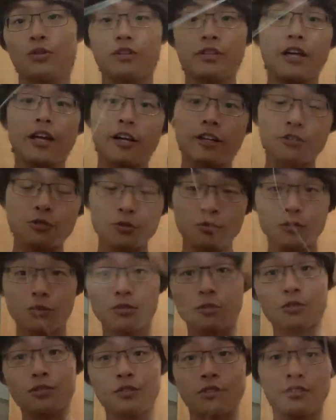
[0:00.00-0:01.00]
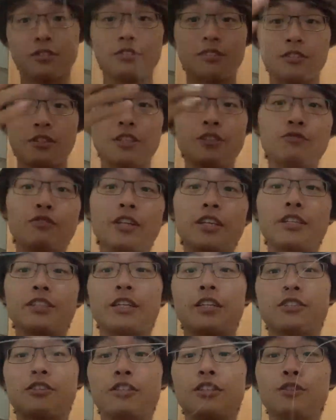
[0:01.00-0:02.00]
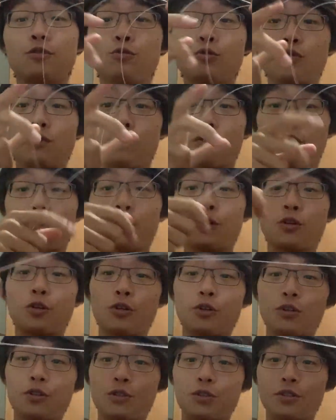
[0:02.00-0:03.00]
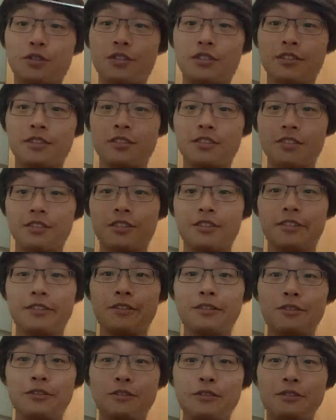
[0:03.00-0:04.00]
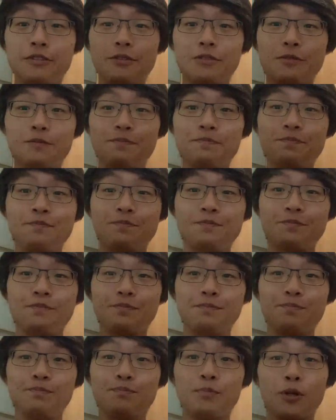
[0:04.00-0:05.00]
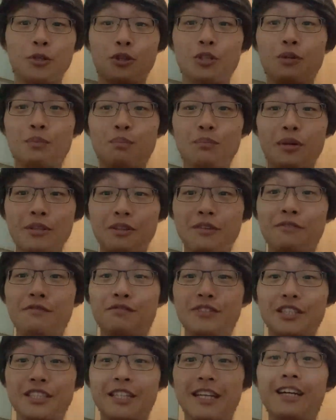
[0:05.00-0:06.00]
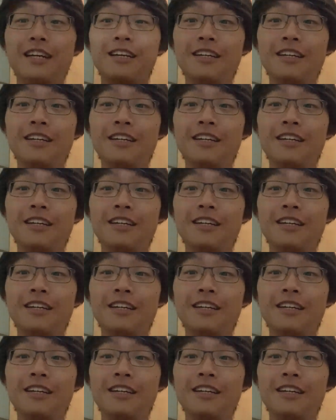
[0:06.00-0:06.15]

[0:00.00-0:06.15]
Yeah, so this rig is actually used for bottom fish.